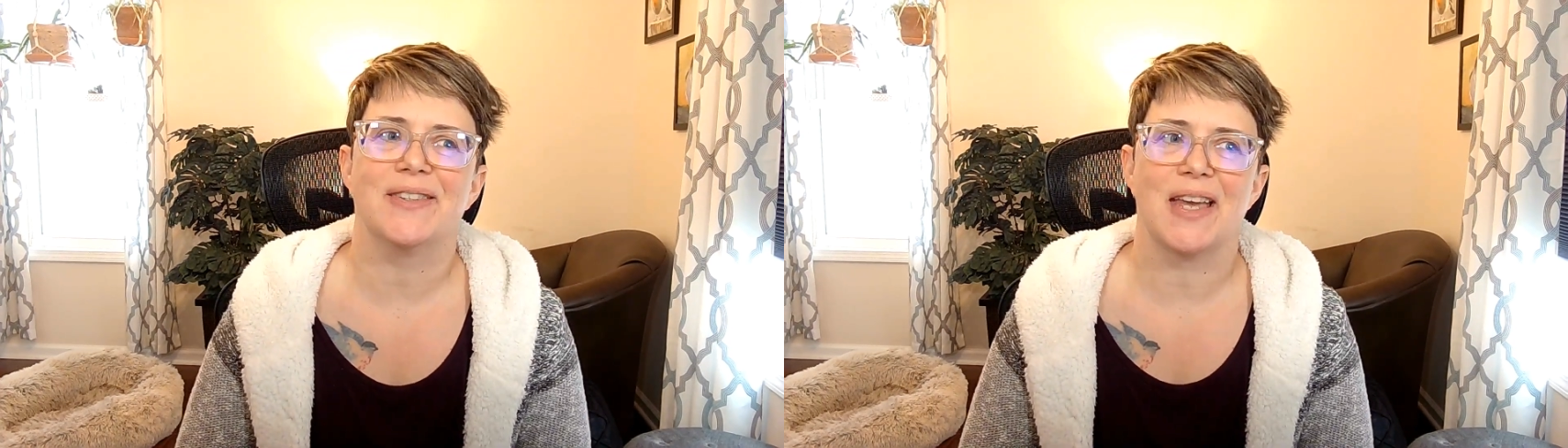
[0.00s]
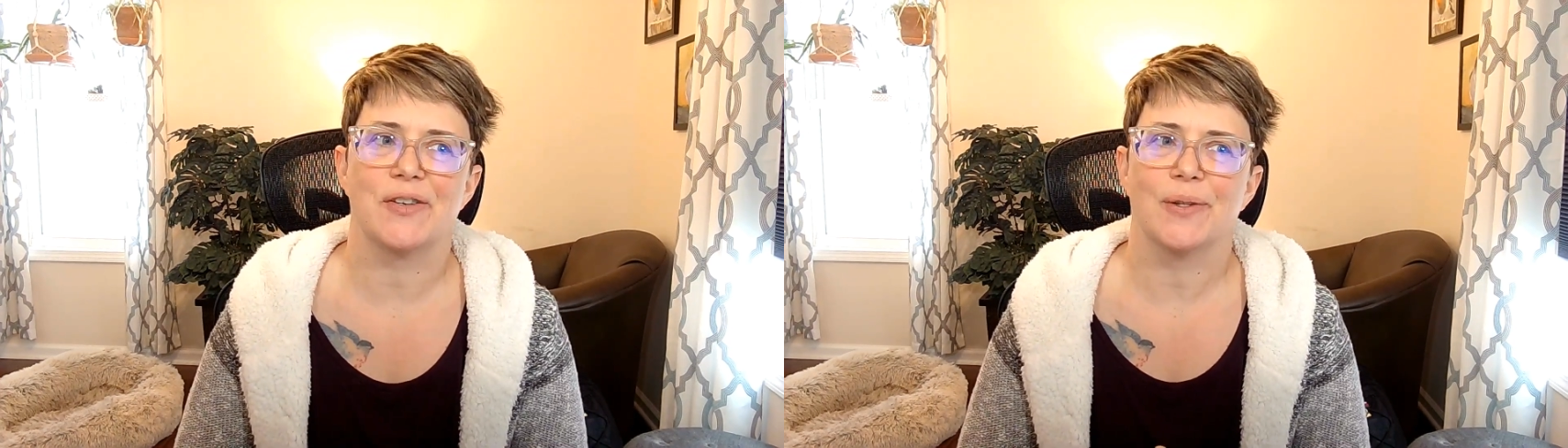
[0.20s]

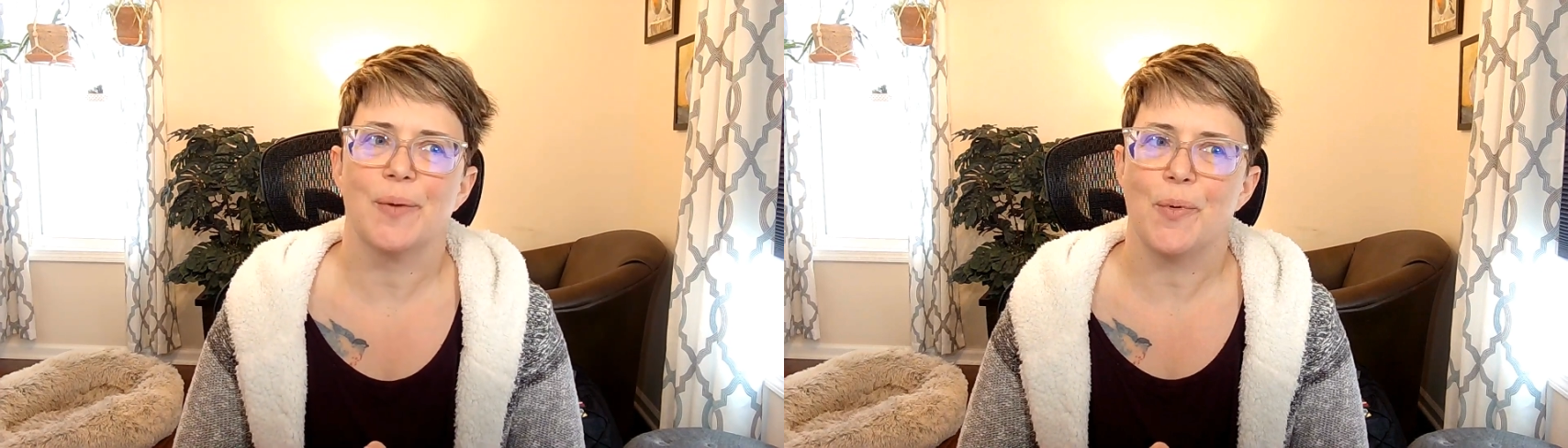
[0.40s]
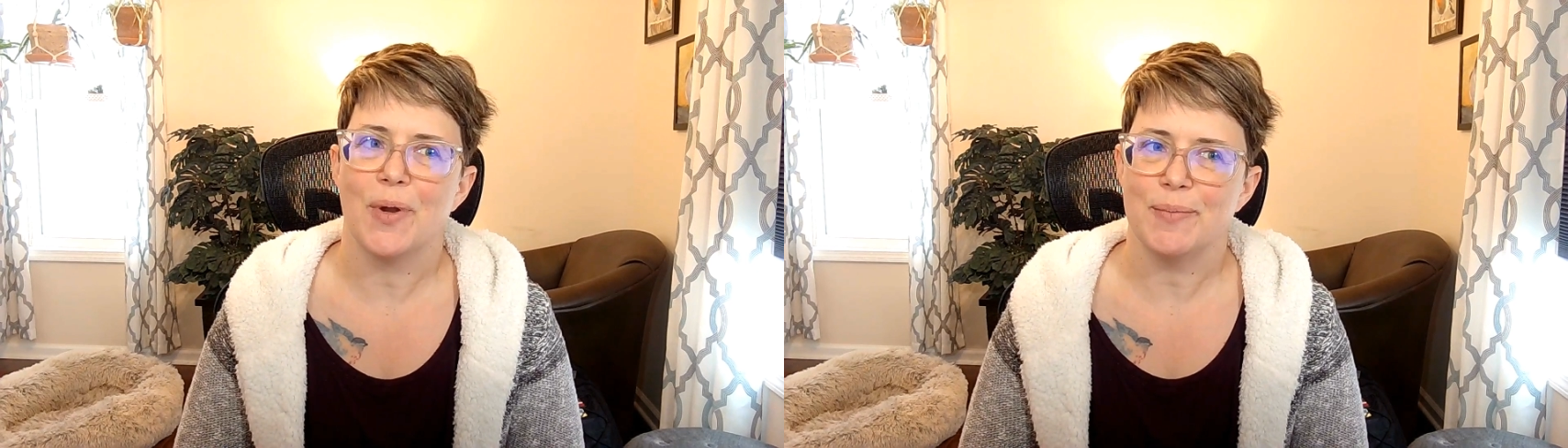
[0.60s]
schedule
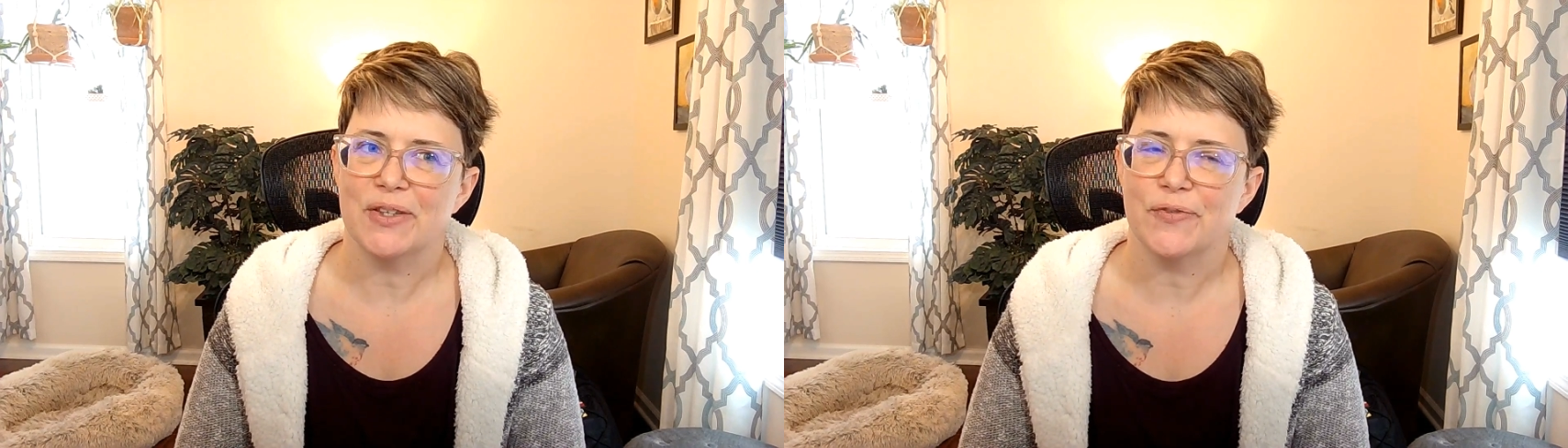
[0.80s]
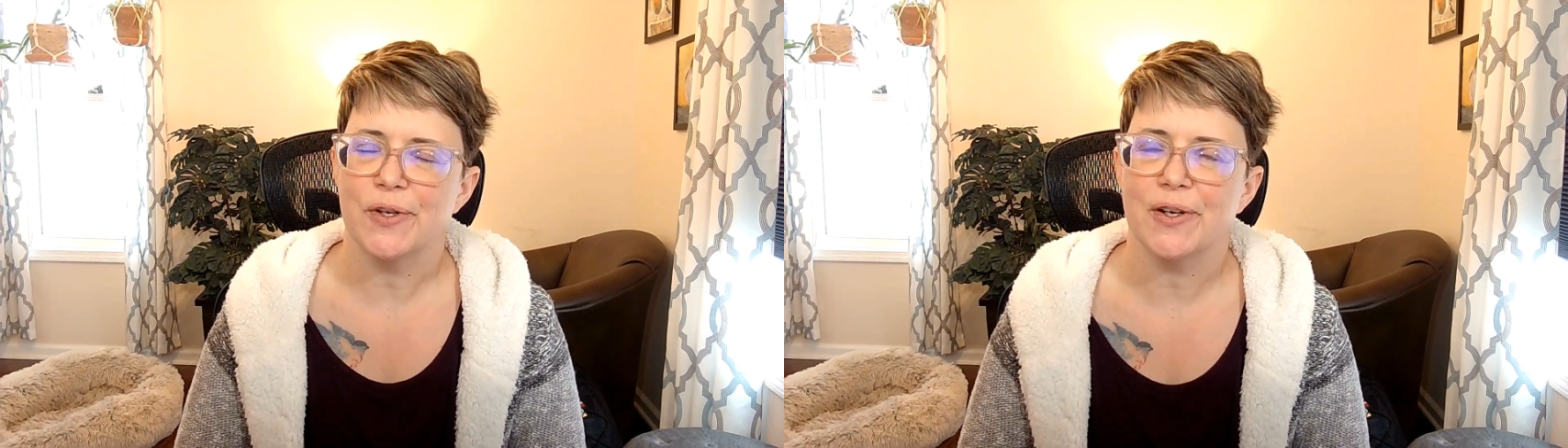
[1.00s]

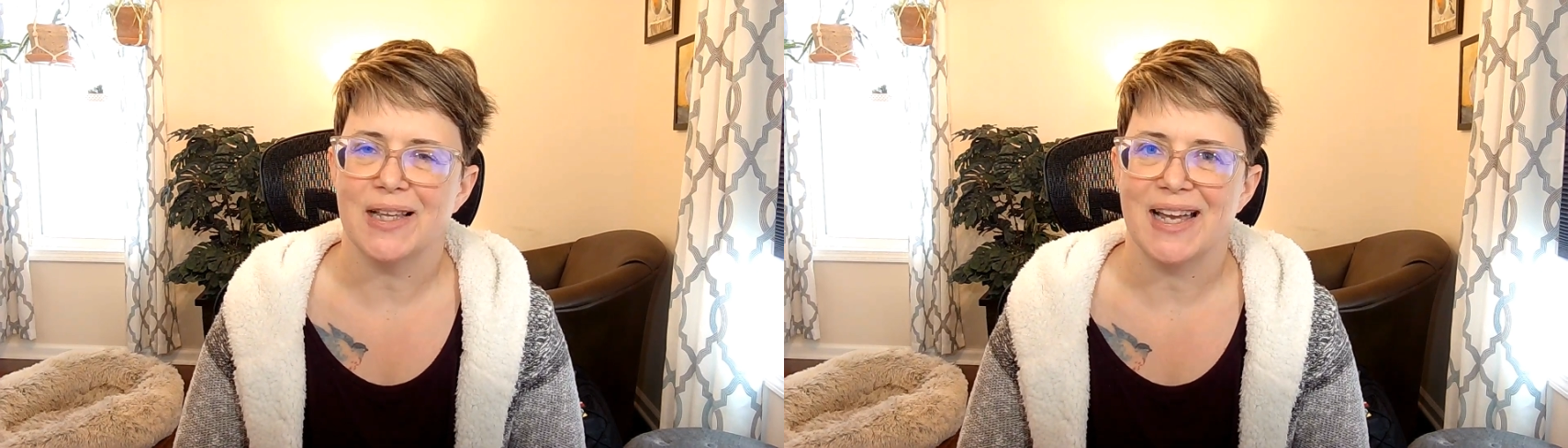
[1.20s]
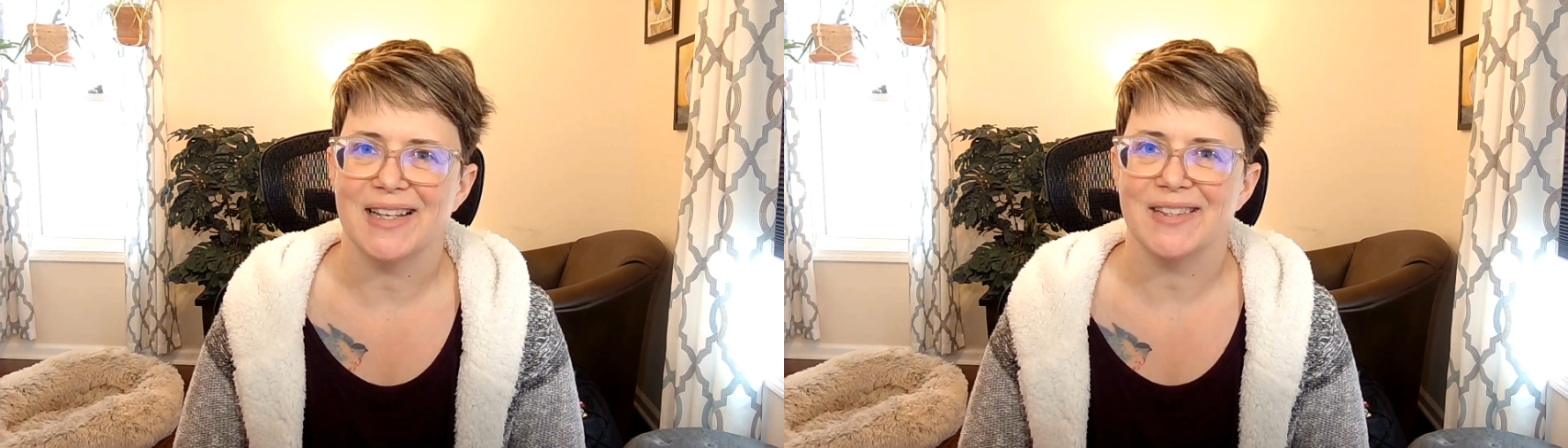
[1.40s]
appointments for your
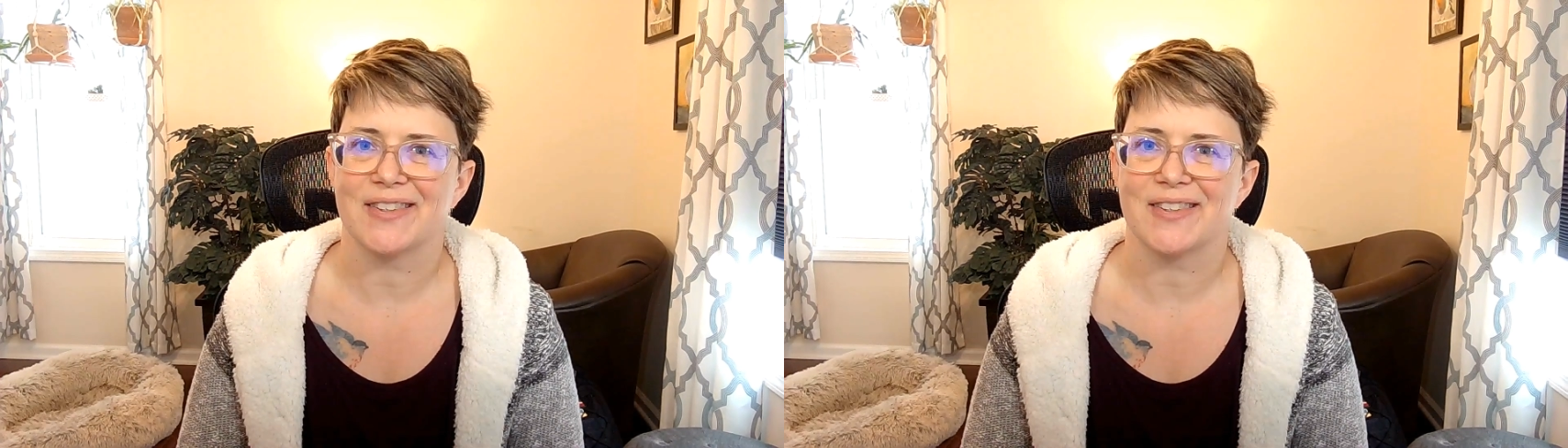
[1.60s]
clients.